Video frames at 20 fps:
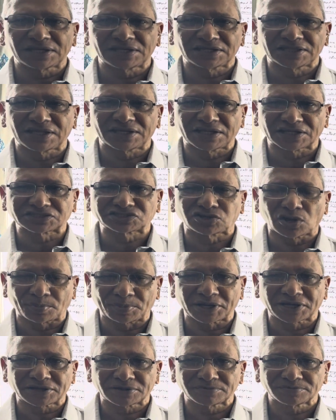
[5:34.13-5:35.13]
in the next
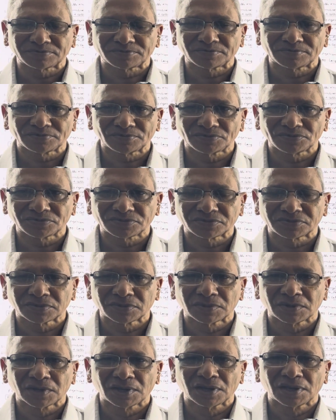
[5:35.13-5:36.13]
topic.
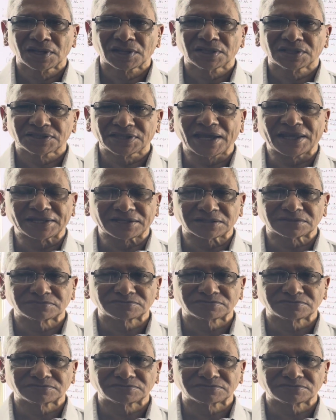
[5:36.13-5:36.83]
Then,